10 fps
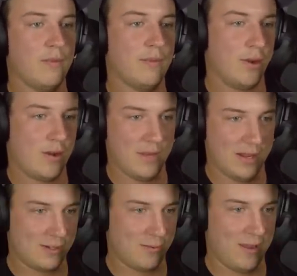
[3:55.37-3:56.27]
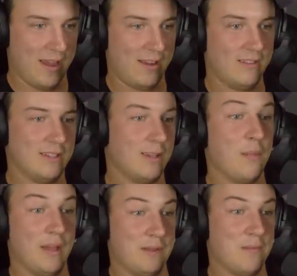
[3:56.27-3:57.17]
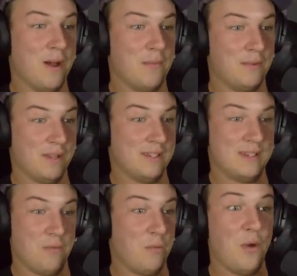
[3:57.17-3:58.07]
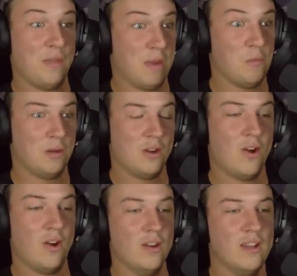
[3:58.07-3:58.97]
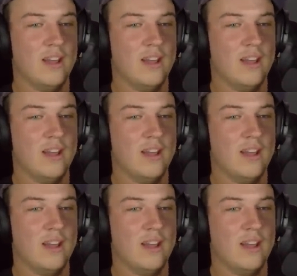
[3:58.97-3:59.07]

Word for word: 30 minutes away to come pick him up because we only had 1 car.